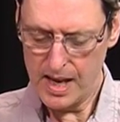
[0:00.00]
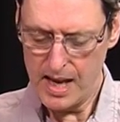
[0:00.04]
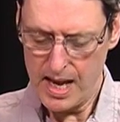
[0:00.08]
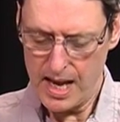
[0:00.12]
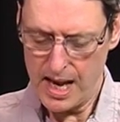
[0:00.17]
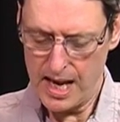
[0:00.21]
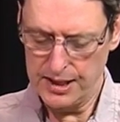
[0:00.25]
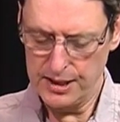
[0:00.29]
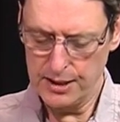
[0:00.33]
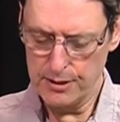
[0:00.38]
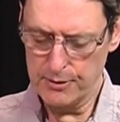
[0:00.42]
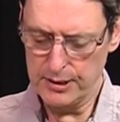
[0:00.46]

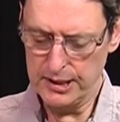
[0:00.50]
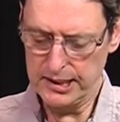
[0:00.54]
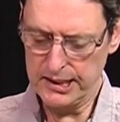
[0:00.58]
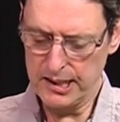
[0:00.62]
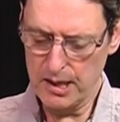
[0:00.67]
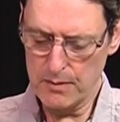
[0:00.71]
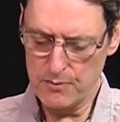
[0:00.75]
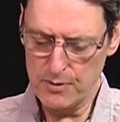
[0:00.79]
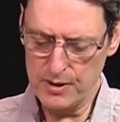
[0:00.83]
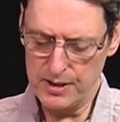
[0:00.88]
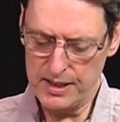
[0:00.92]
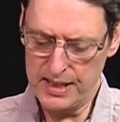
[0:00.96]
And there is
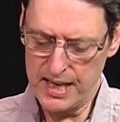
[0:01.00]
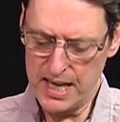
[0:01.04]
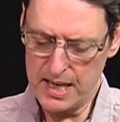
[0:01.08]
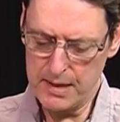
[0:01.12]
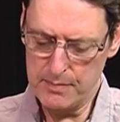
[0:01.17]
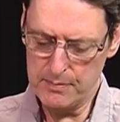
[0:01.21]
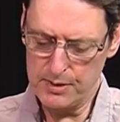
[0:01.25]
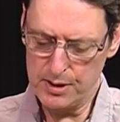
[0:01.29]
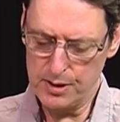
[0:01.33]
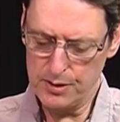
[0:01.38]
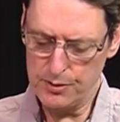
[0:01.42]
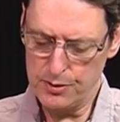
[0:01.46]
someone
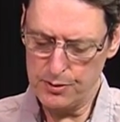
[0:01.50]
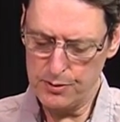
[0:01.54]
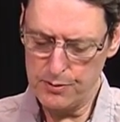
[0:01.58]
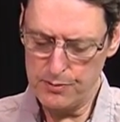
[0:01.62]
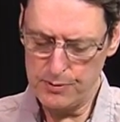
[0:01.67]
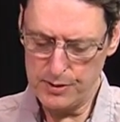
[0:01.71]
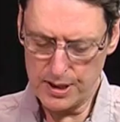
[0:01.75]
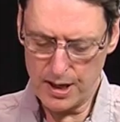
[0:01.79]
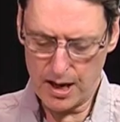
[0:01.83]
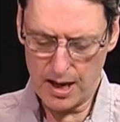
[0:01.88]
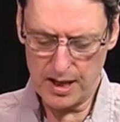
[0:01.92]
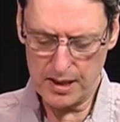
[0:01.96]
named Du
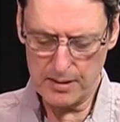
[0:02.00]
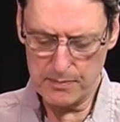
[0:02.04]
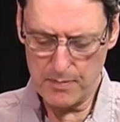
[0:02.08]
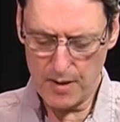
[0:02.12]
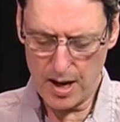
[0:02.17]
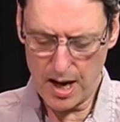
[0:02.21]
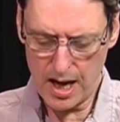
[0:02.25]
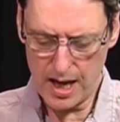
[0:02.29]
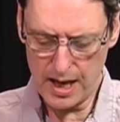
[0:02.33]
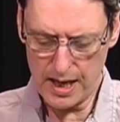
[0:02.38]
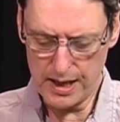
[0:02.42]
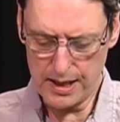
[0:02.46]
Tan
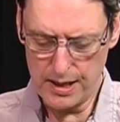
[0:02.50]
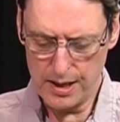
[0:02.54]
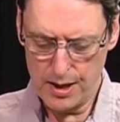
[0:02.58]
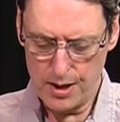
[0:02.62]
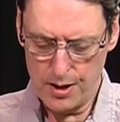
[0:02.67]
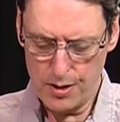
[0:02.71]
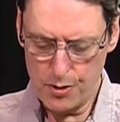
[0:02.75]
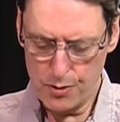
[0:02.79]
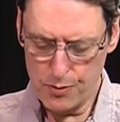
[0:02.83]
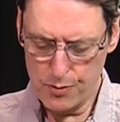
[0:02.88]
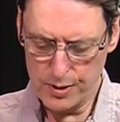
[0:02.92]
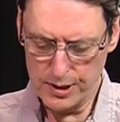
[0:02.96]
Mai
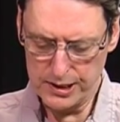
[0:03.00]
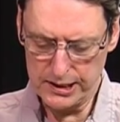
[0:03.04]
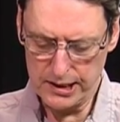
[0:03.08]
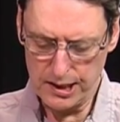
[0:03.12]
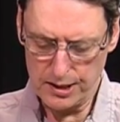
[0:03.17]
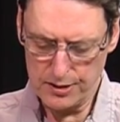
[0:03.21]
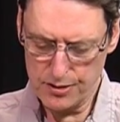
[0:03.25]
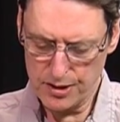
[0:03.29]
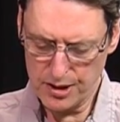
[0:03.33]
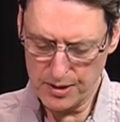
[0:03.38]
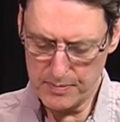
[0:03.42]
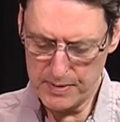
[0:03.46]
who once
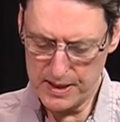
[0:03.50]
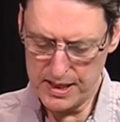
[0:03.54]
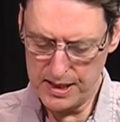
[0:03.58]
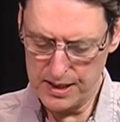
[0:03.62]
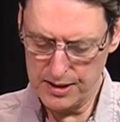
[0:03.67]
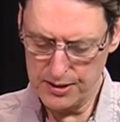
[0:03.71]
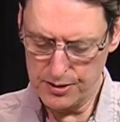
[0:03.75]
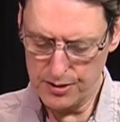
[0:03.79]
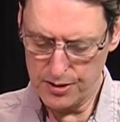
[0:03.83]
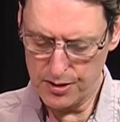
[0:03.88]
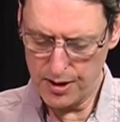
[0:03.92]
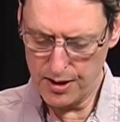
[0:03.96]
took me
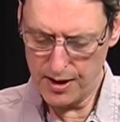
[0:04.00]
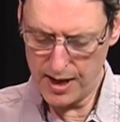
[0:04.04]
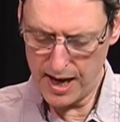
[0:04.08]
into her